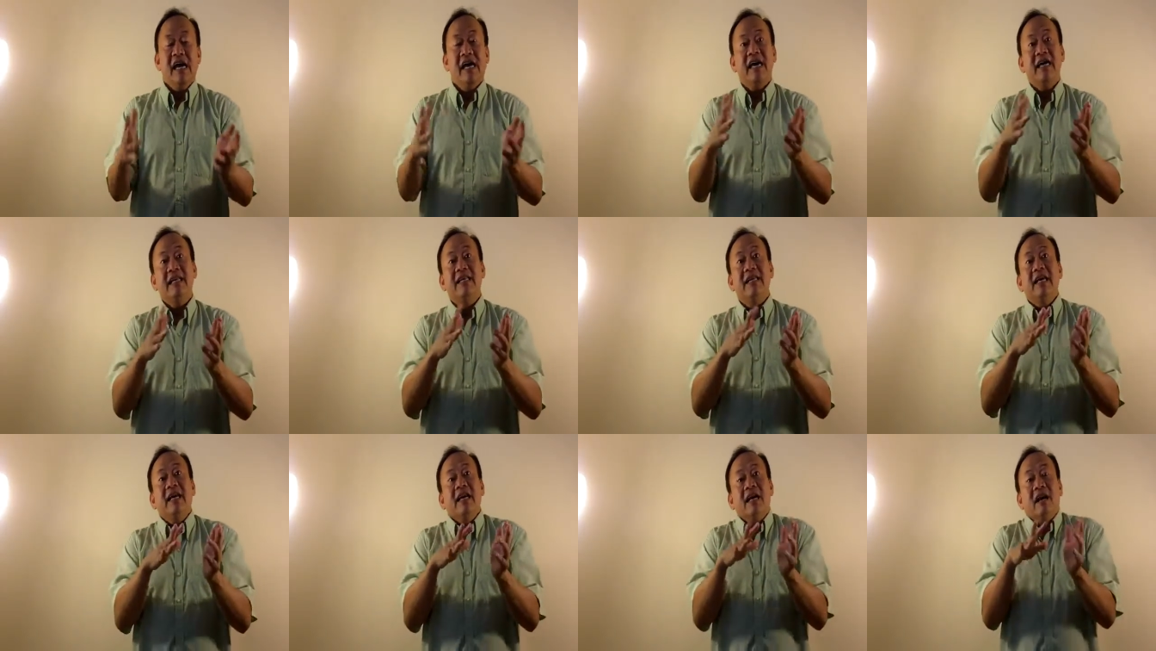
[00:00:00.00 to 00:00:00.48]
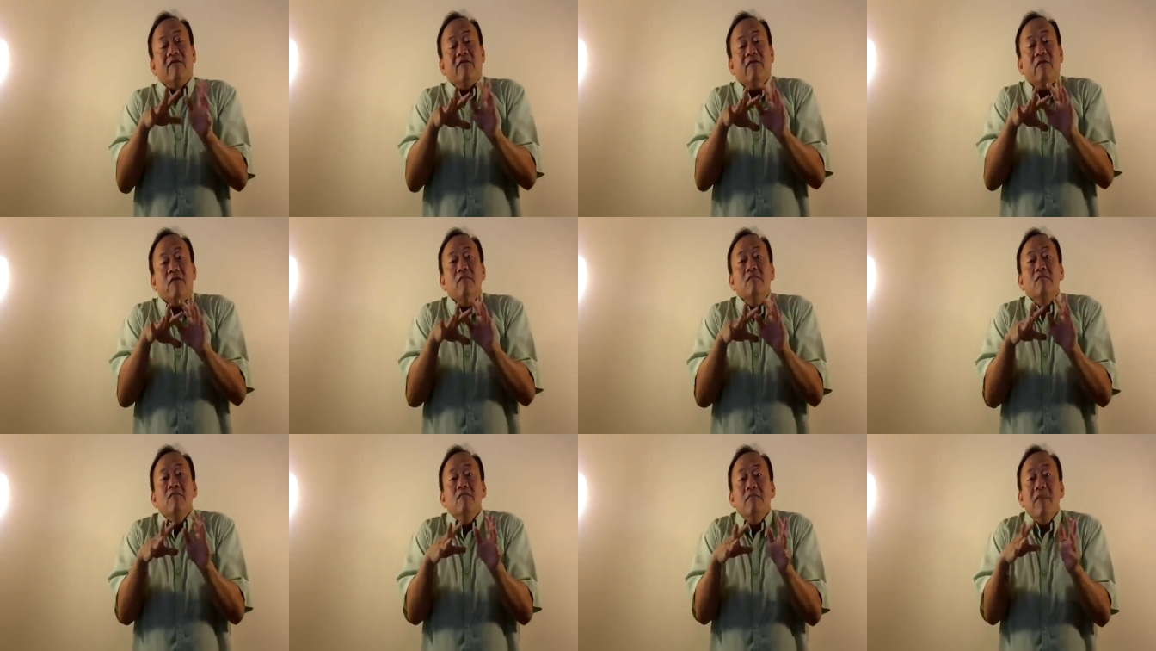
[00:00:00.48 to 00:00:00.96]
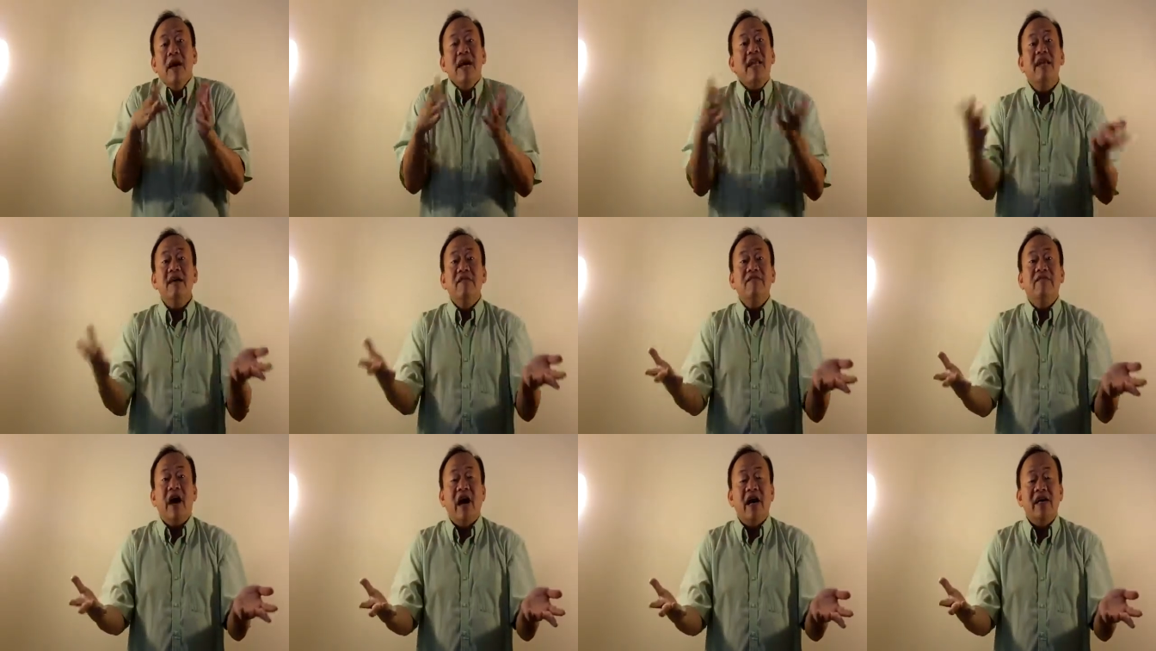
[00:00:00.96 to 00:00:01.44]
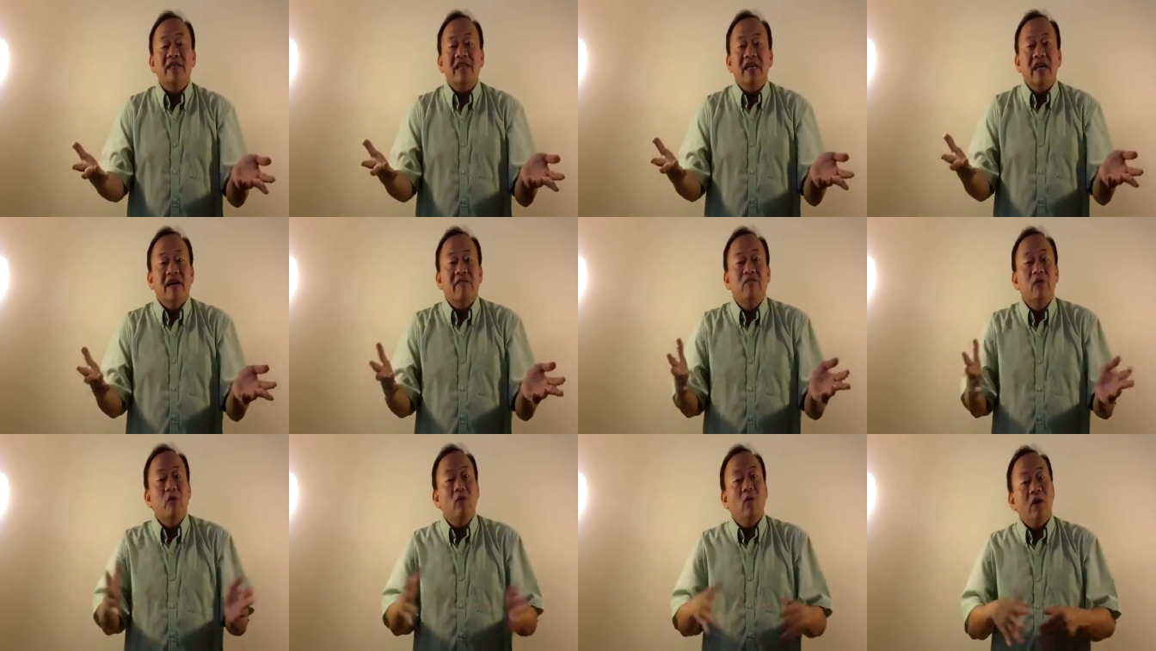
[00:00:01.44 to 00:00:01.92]
And for many of
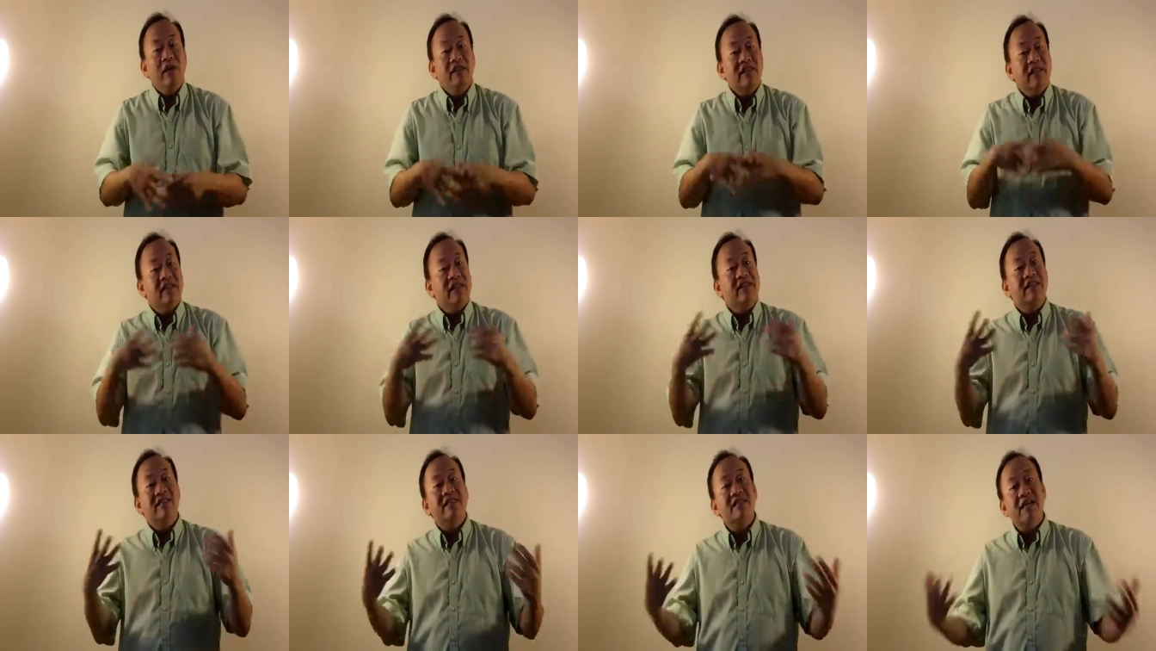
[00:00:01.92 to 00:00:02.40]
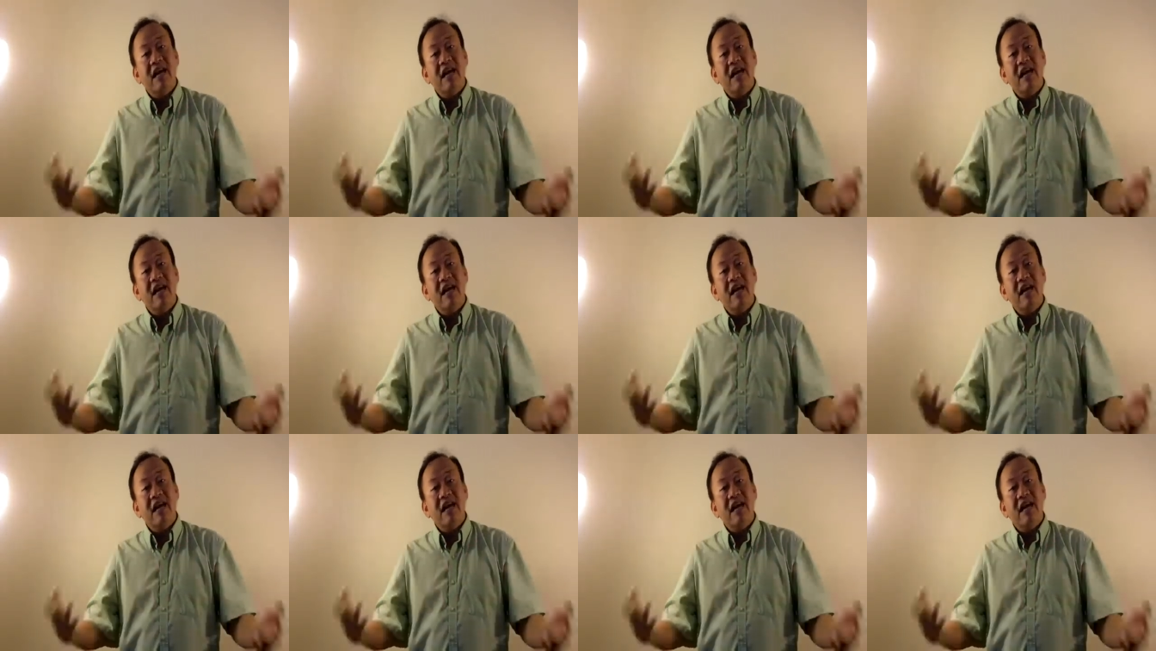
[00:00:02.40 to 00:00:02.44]
us, if we want to